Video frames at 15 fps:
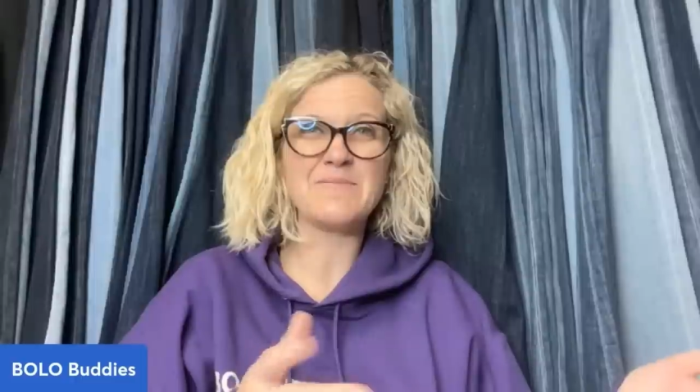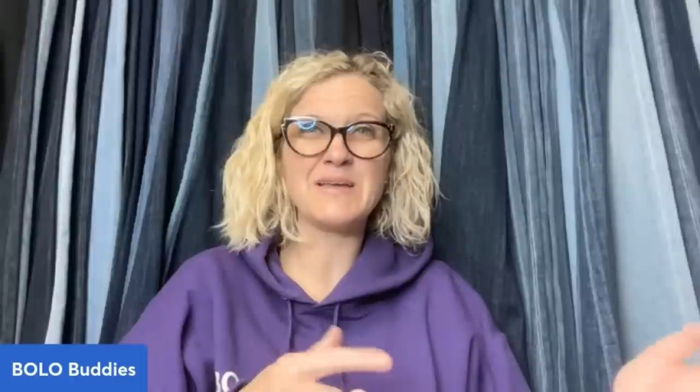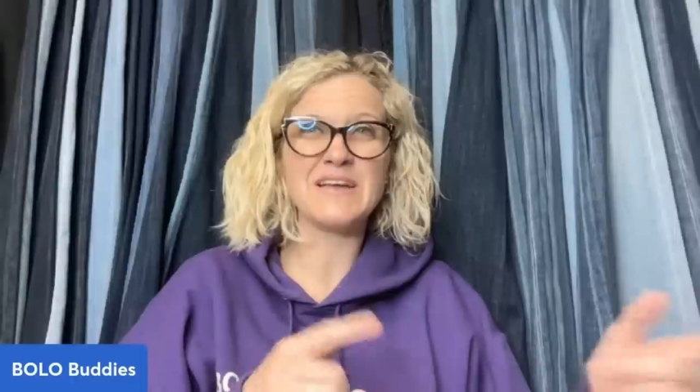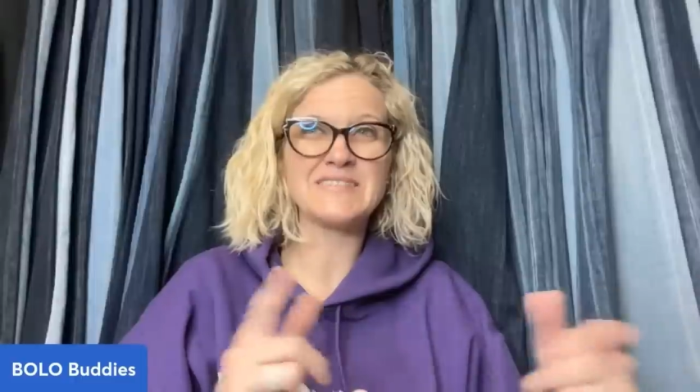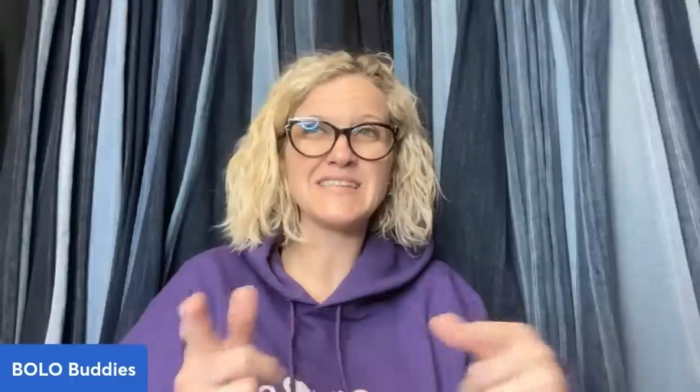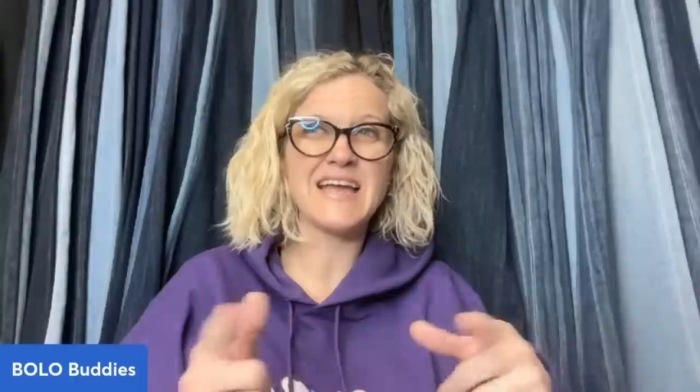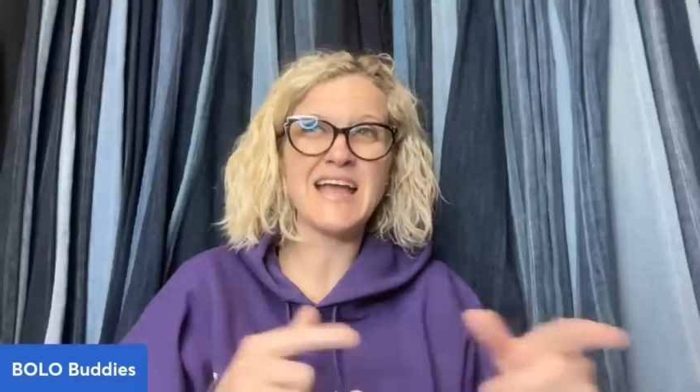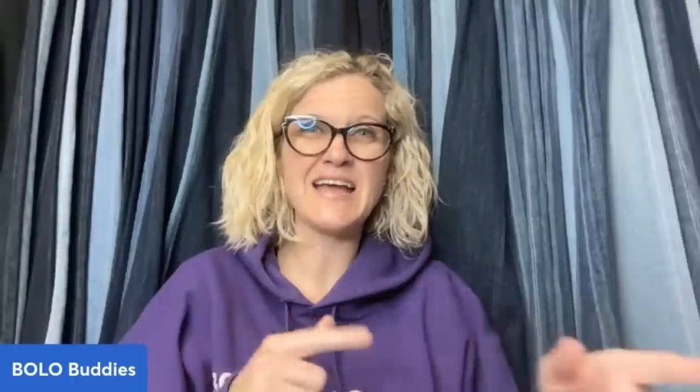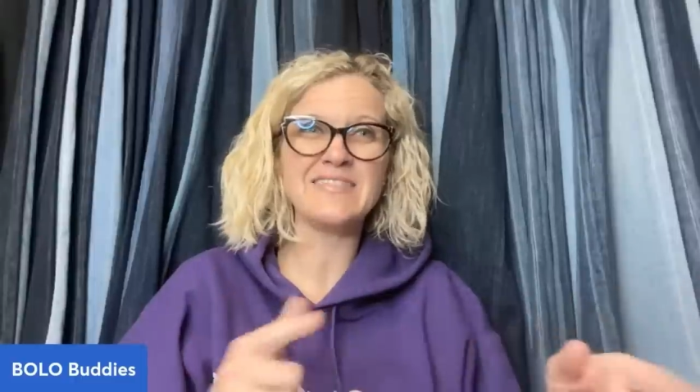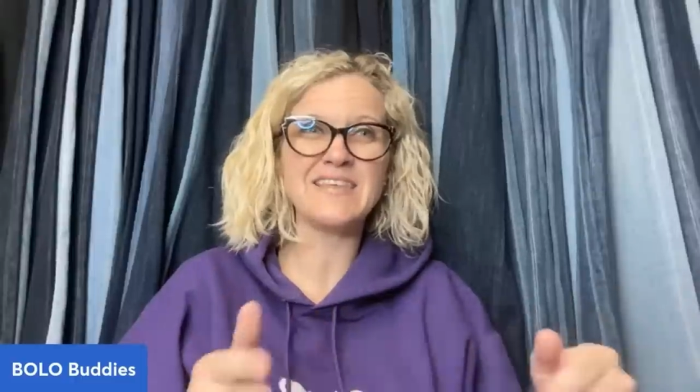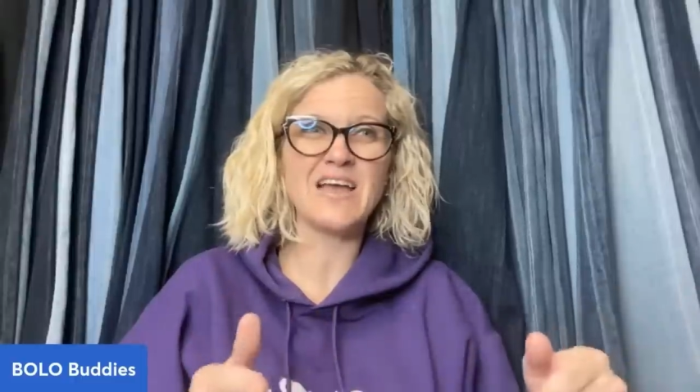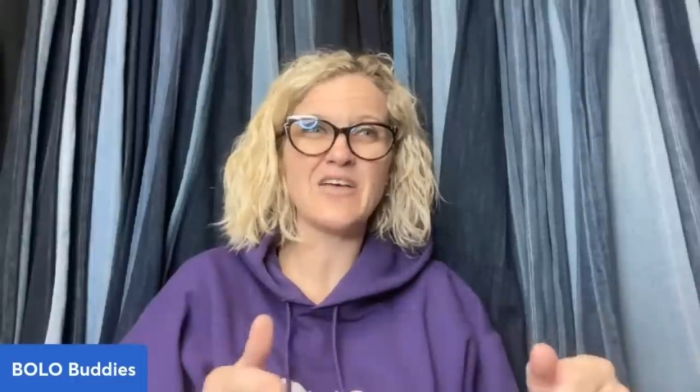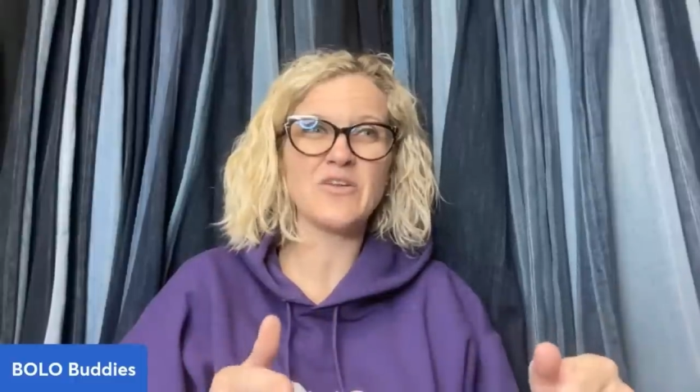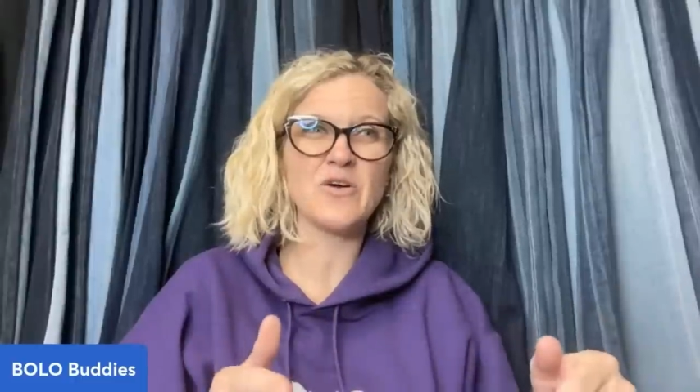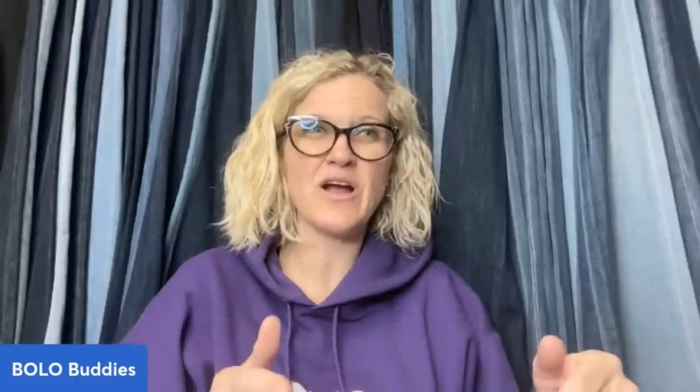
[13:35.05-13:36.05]
because I had
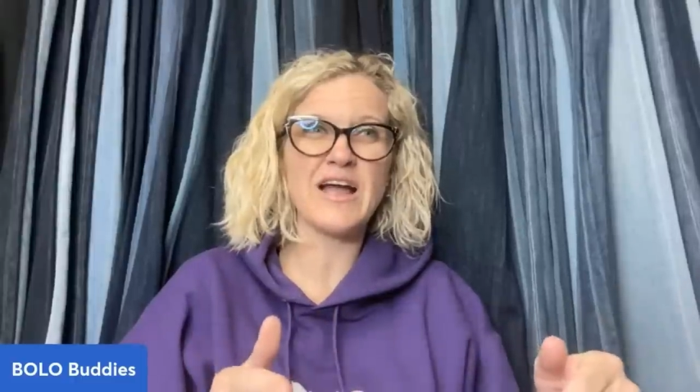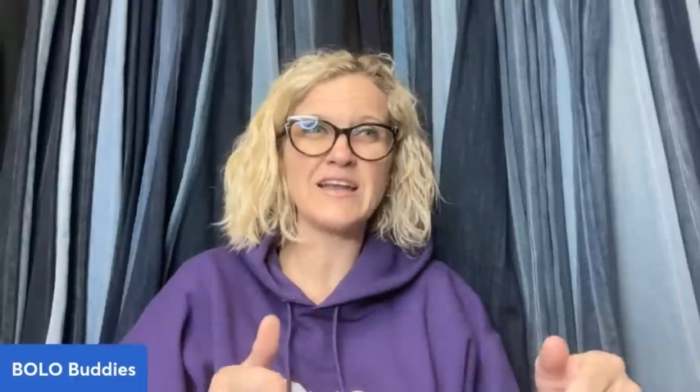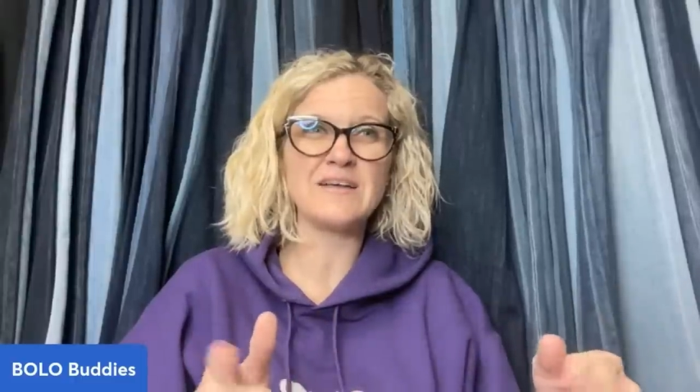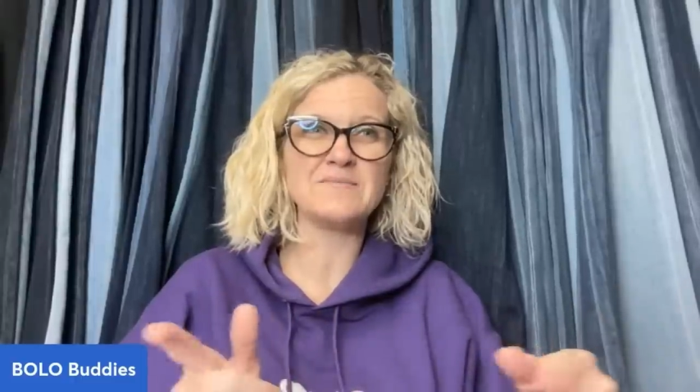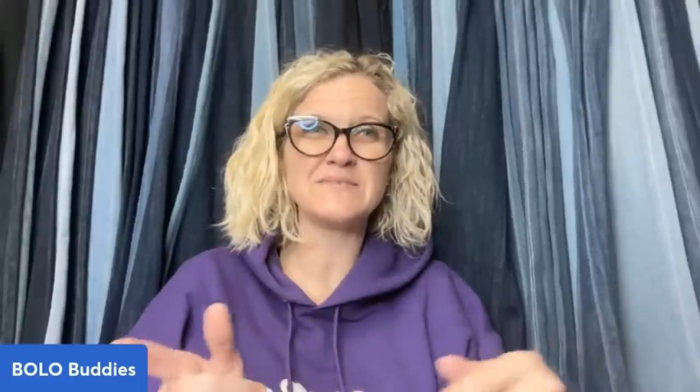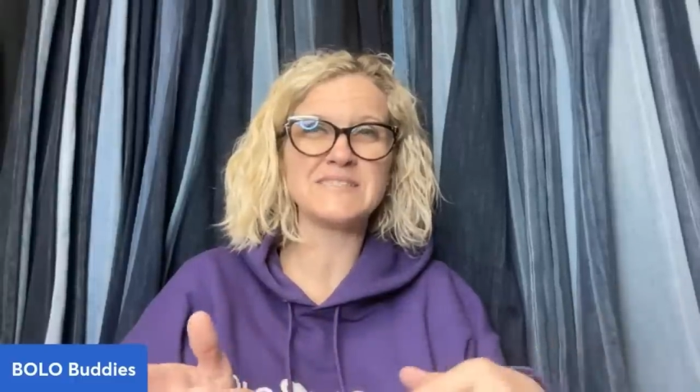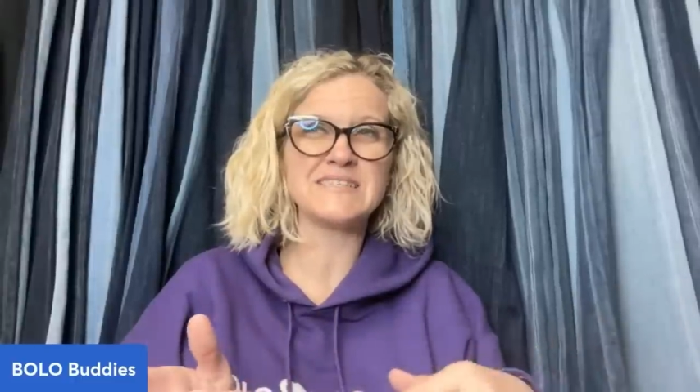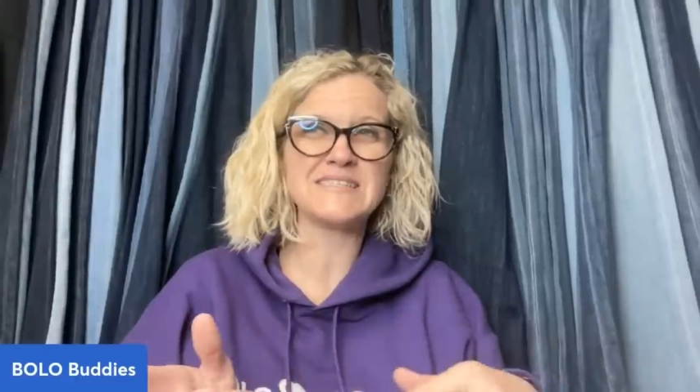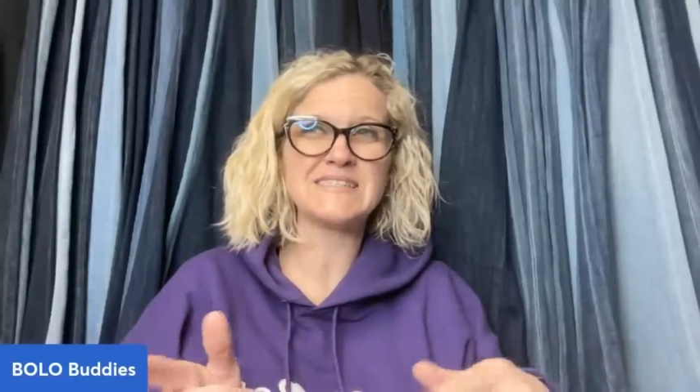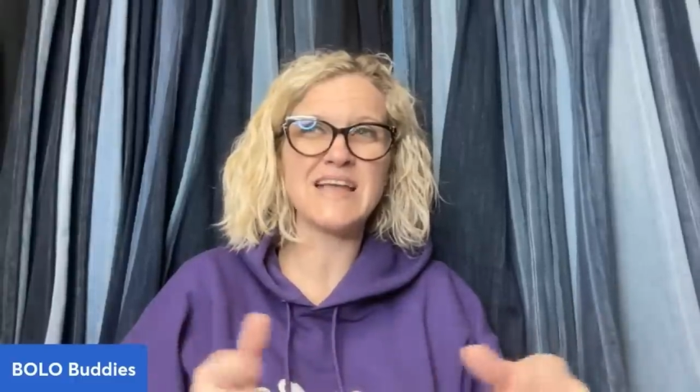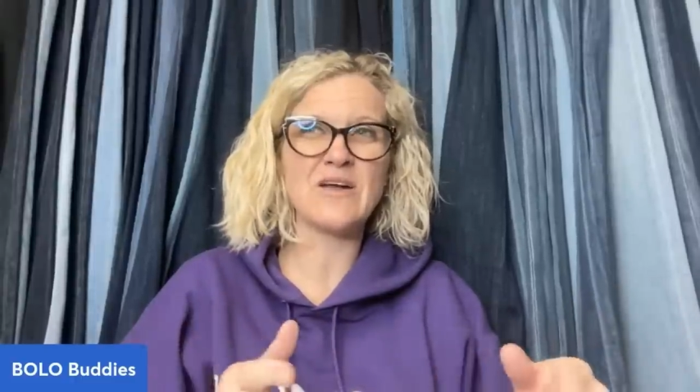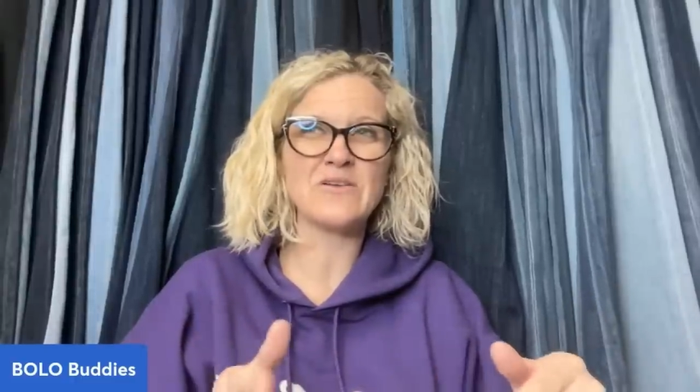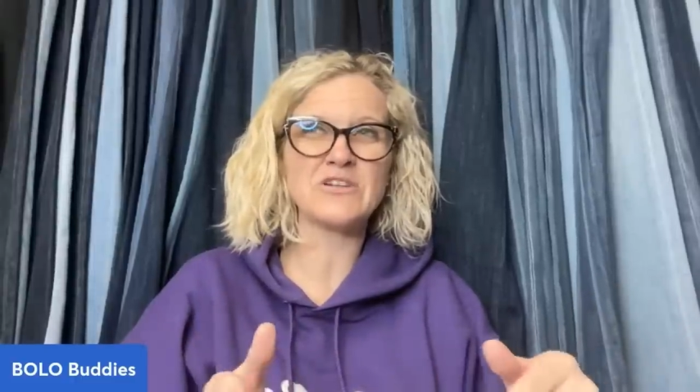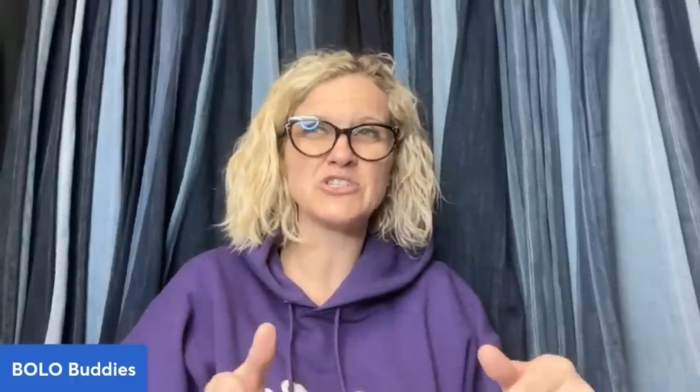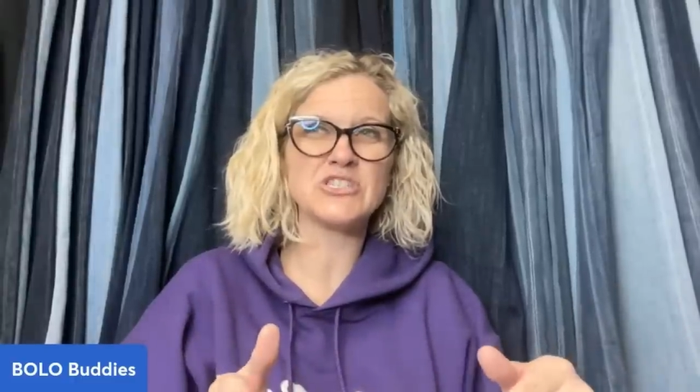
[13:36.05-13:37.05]
the other items
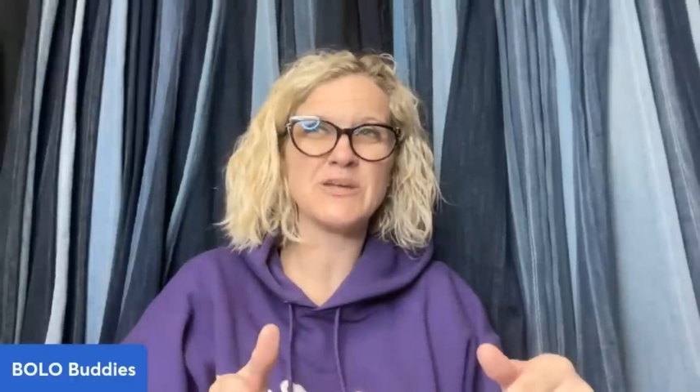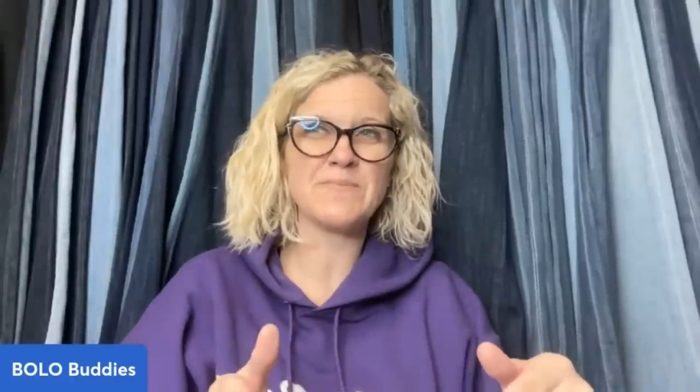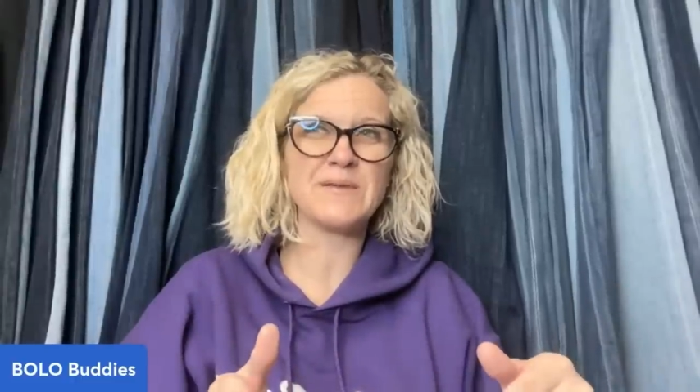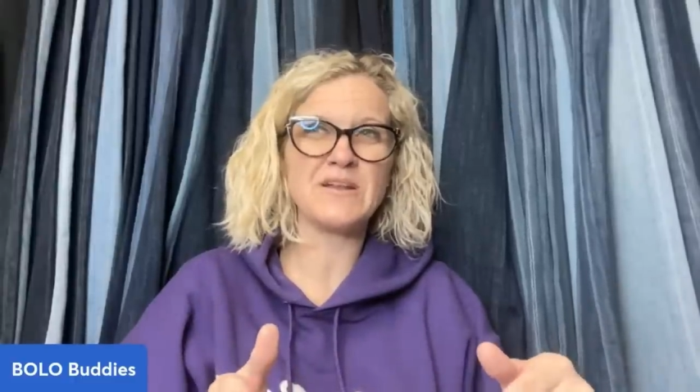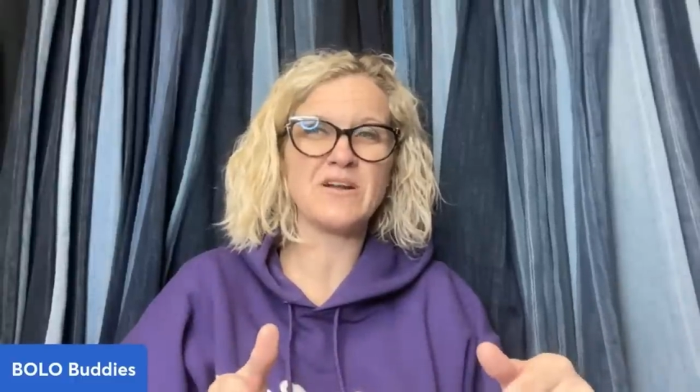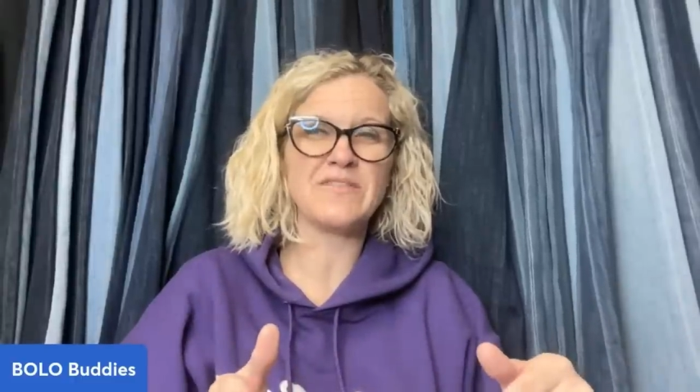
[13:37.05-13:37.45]
discounted shipping